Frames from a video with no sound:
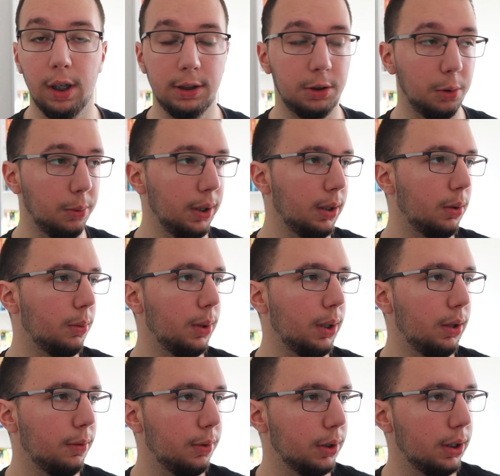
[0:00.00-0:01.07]
Okay, so really quick
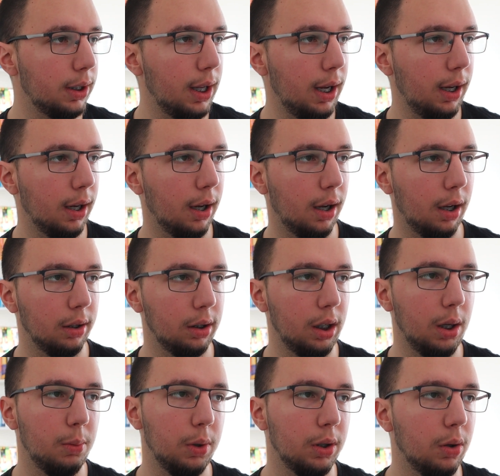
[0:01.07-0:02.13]
video for today. Uh,
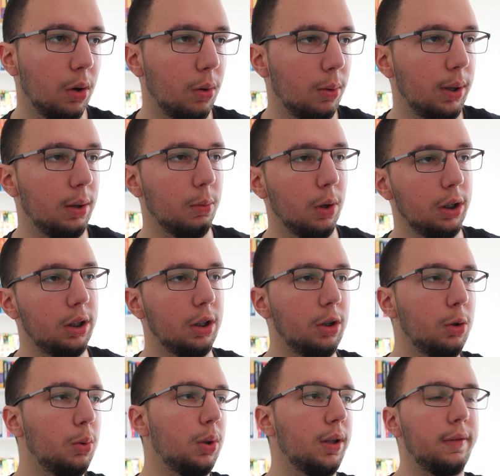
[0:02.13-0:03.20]
today I want to go over what to
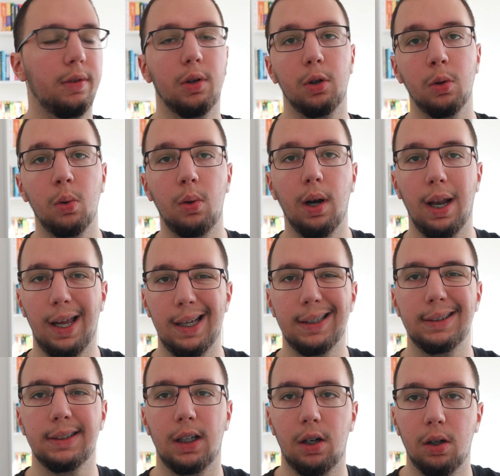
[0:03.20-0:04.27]
do if your Google
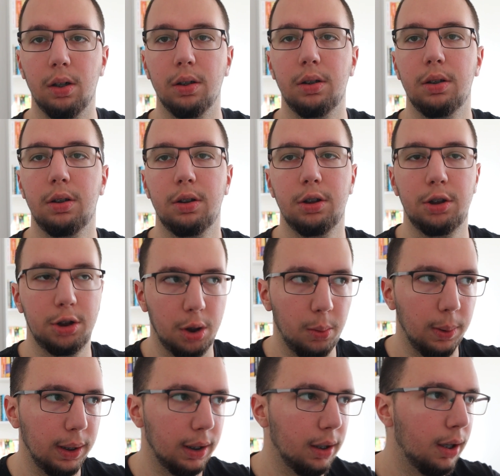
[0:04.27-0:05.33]
ads aren't
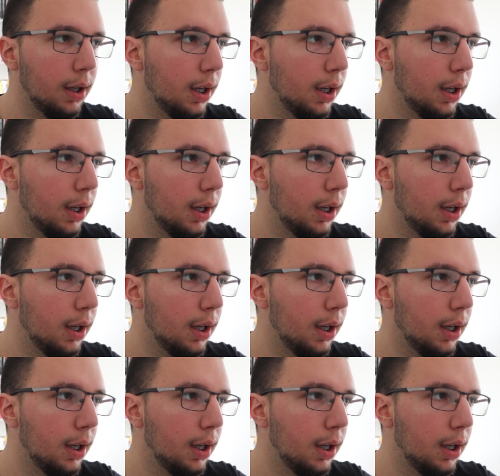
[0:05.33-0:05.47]
showing.